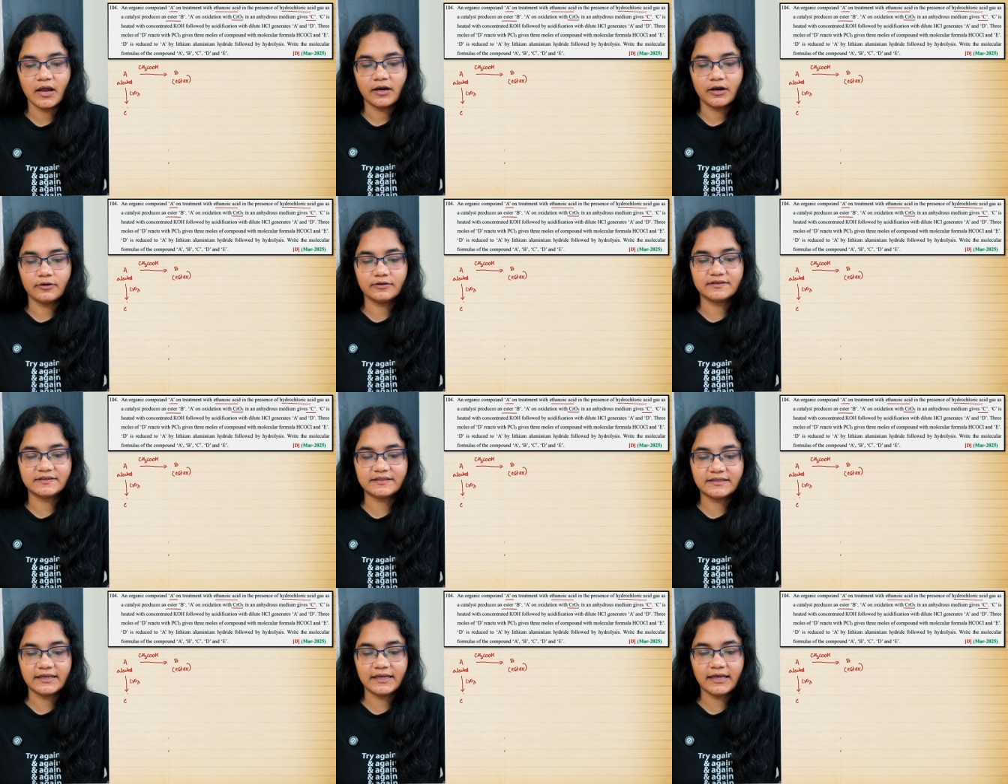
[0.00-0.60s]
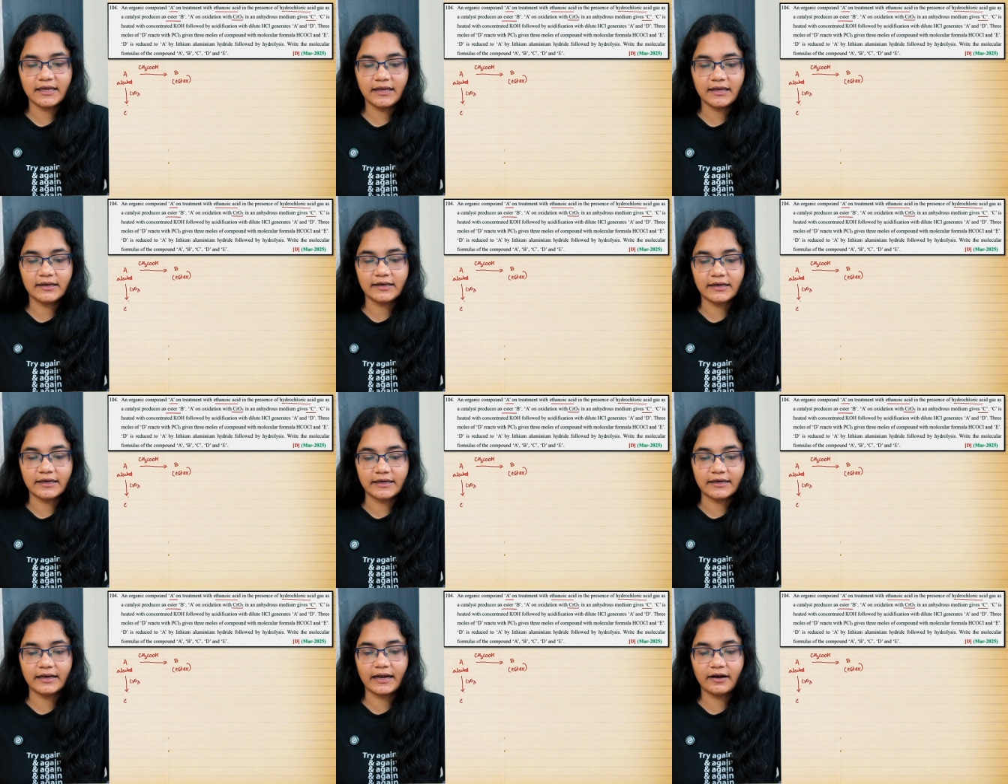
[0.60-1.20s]
Now C
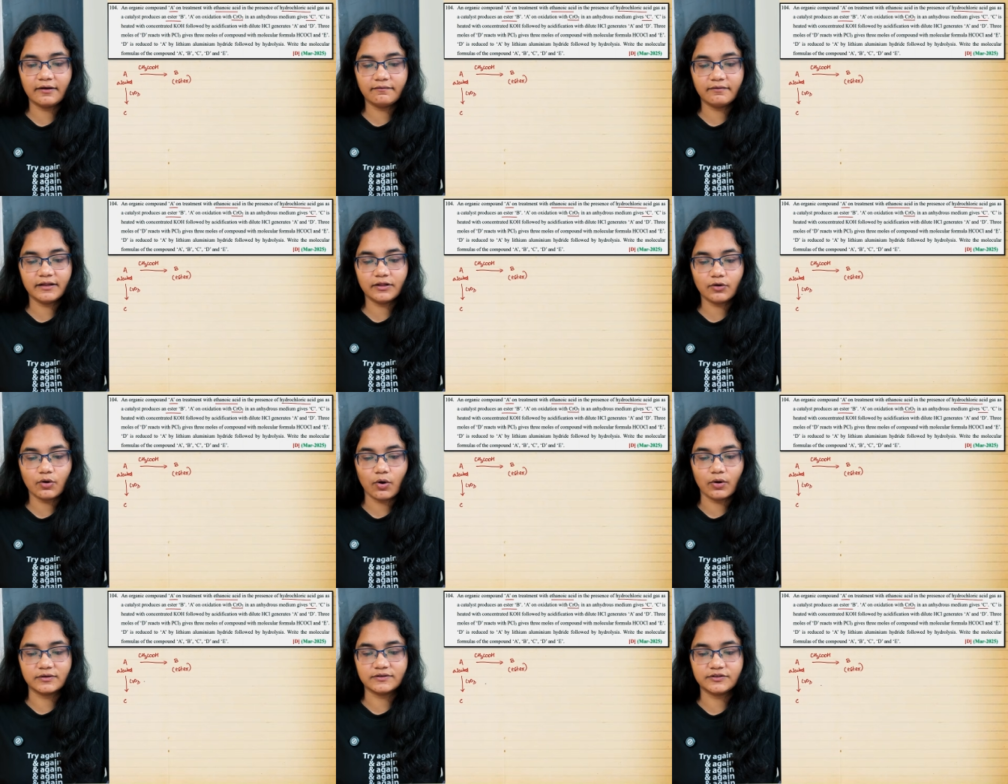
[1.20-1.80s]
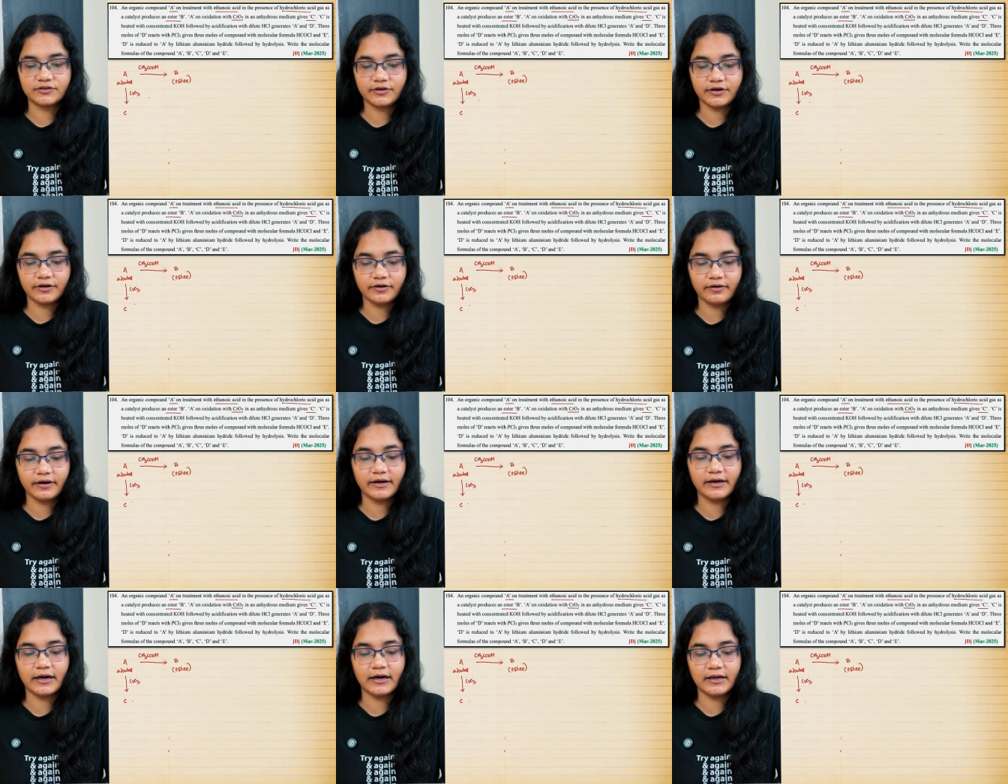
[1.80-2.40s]
heated with
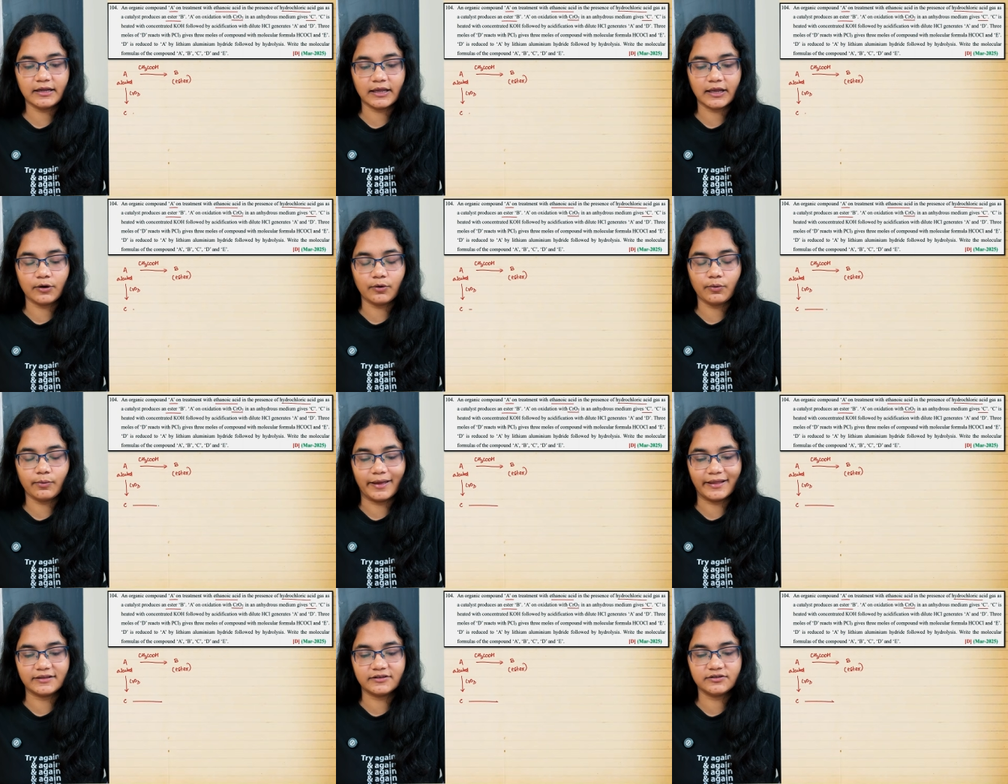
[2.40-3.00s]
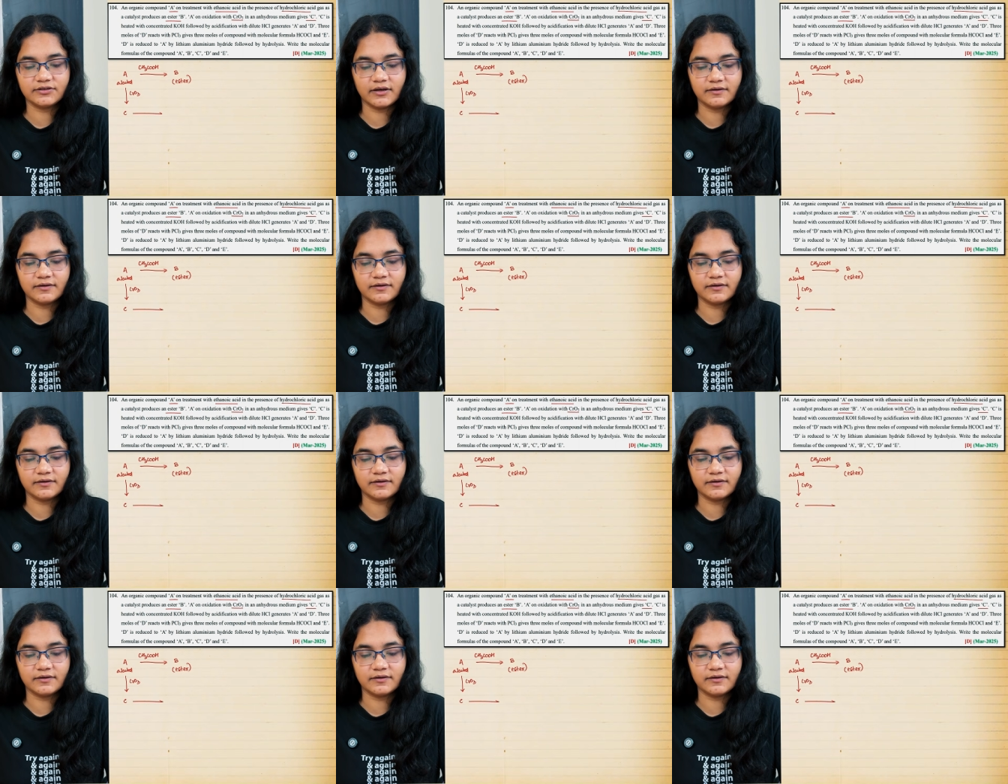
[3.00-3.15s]
concentrated KOH,